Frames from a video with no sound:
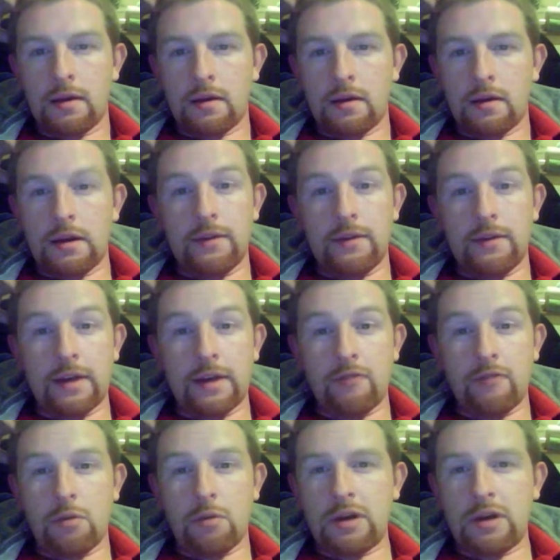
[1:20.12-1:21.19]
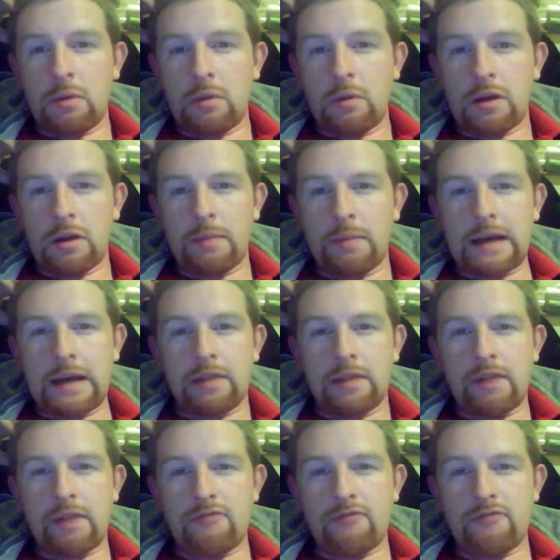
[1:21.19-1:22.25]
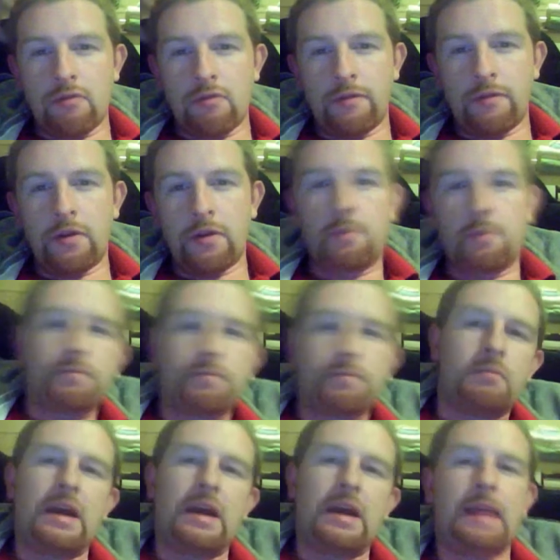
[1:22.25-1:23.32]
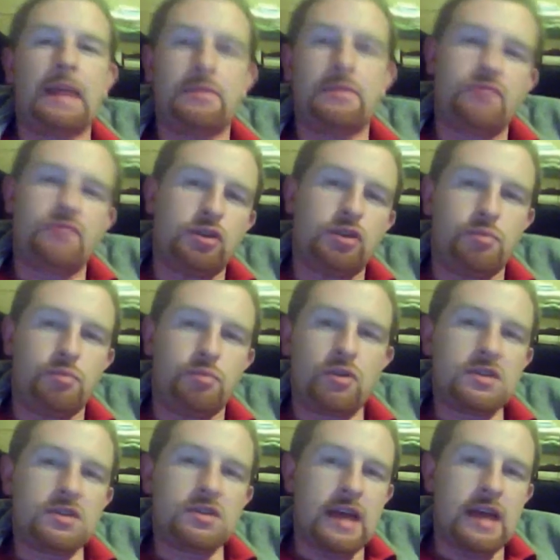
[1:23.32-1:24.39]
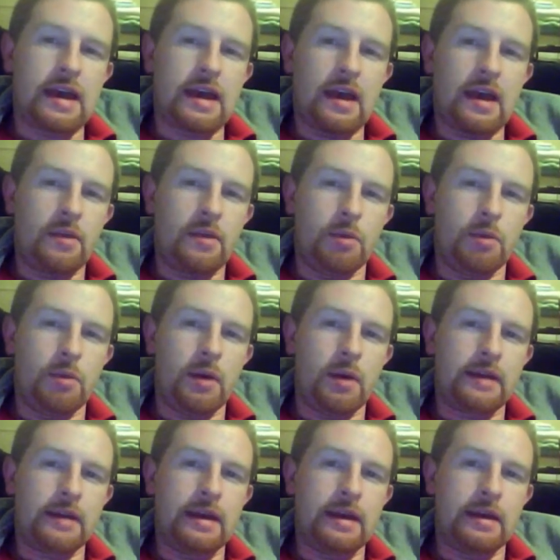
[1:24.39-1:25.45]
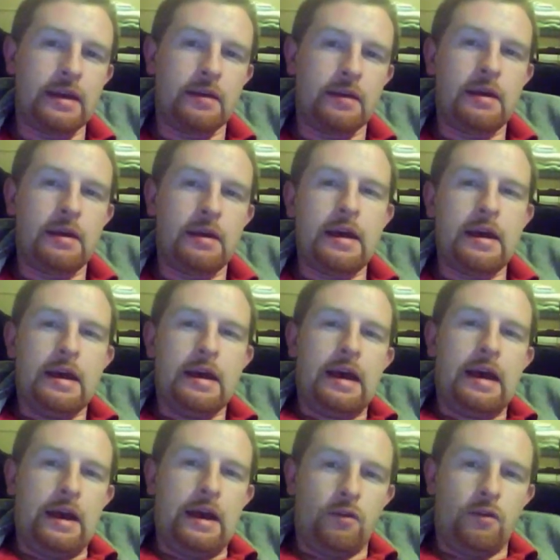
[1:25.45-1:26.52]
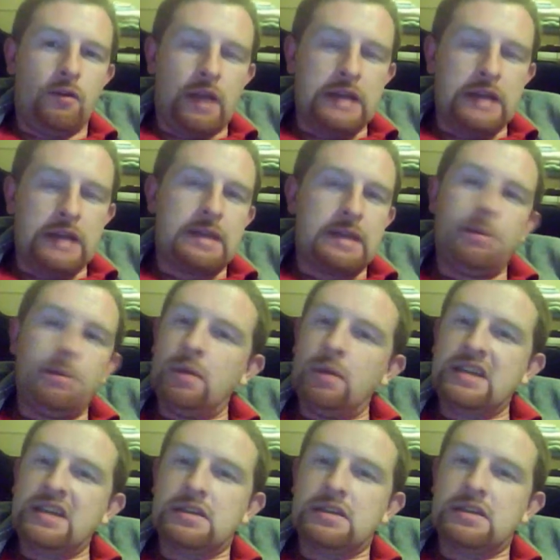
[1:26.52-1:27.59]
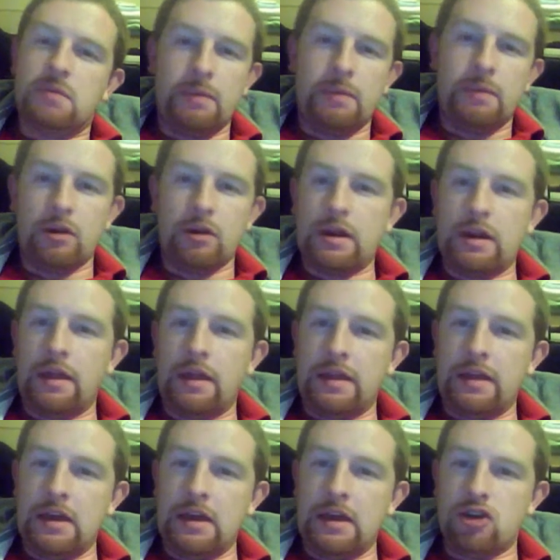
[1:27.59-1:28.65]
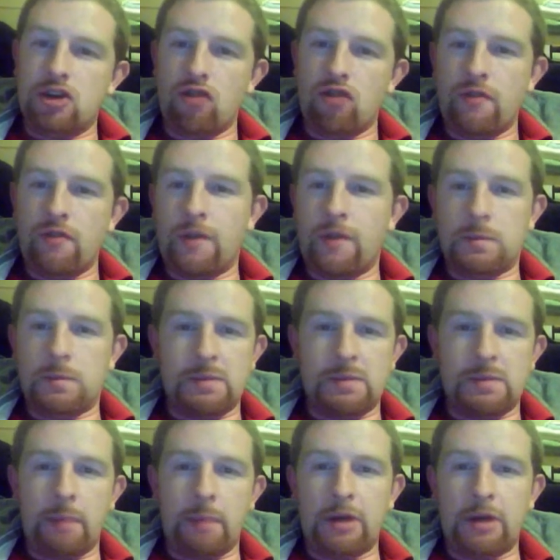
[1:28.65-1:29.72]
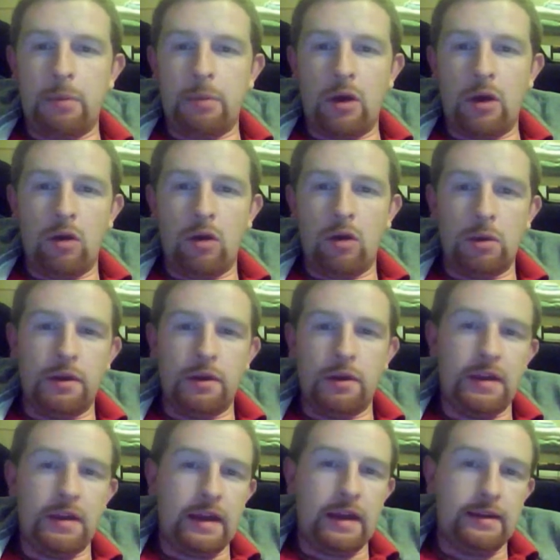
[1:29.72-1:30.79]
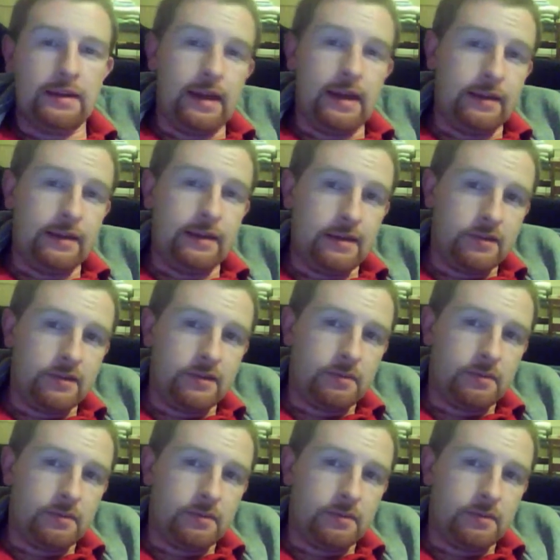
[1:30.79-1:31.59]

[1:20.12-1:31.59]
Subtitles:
Good evening everybody and welcome back to the Retro Review. My name is Richard Brooks, aka the Blue-Eyed Geek, and over the last couple of weeks we've been looking at the genre films pumped out by Hollywood in the 1980s,